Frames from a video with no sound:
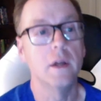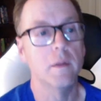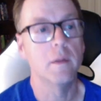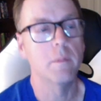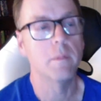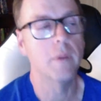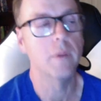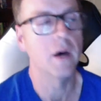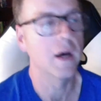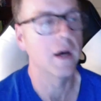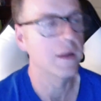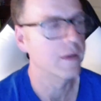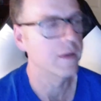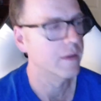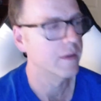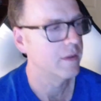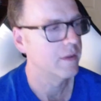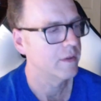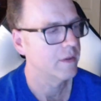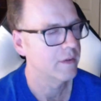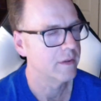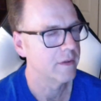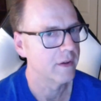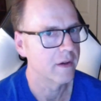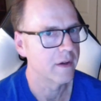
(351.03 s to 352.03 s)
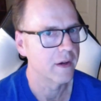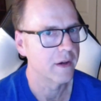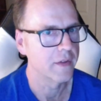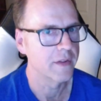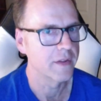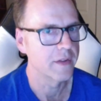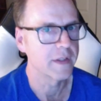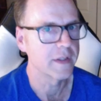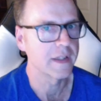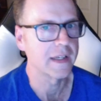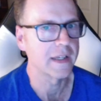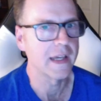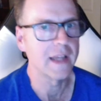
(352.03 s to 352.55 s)
but I think
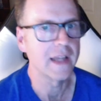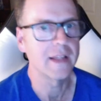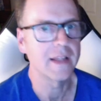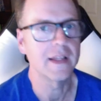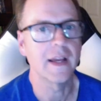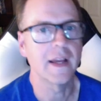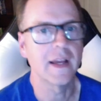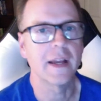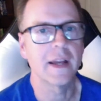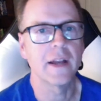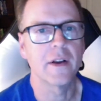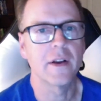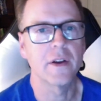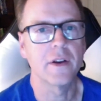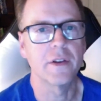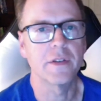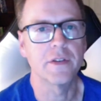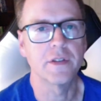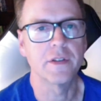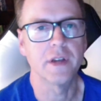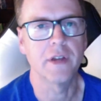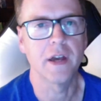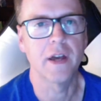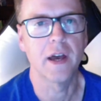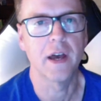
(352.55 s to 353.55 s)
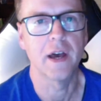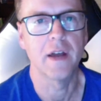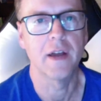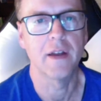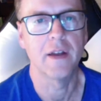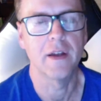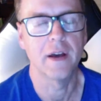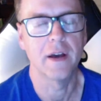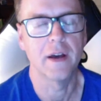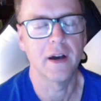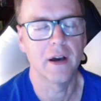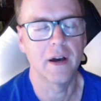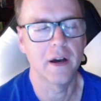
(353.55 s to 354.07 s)
the key thing here is
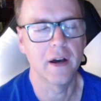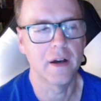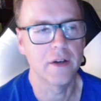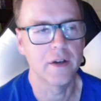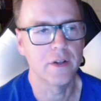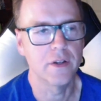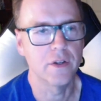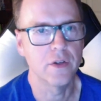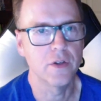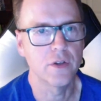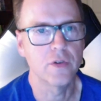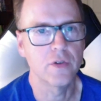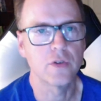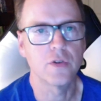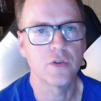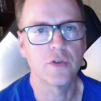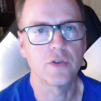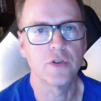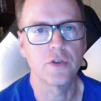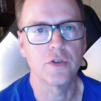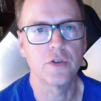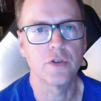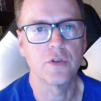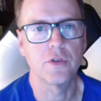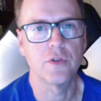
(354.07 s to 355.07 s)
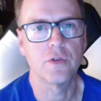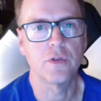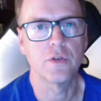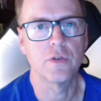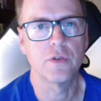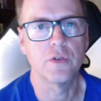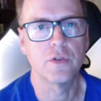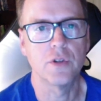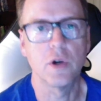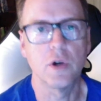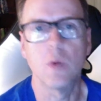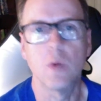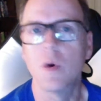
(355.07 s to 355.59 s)
that users
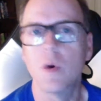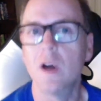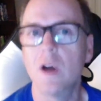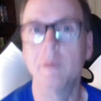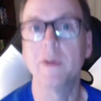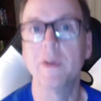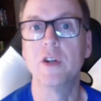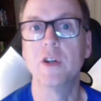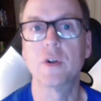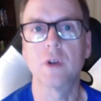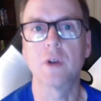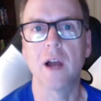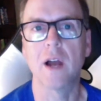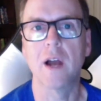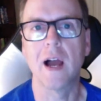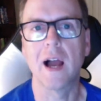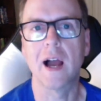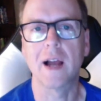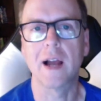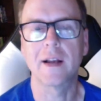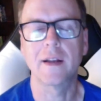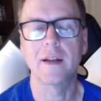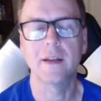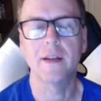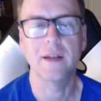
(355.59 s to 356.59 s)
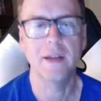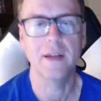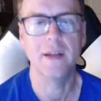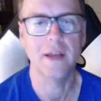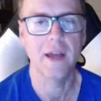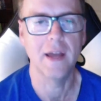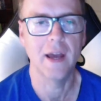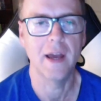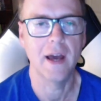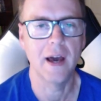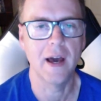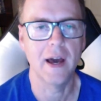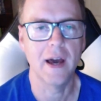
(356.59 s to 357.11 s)
don't want to be tracked,
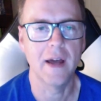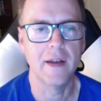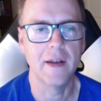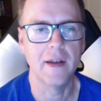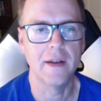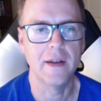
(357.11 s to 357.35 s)
and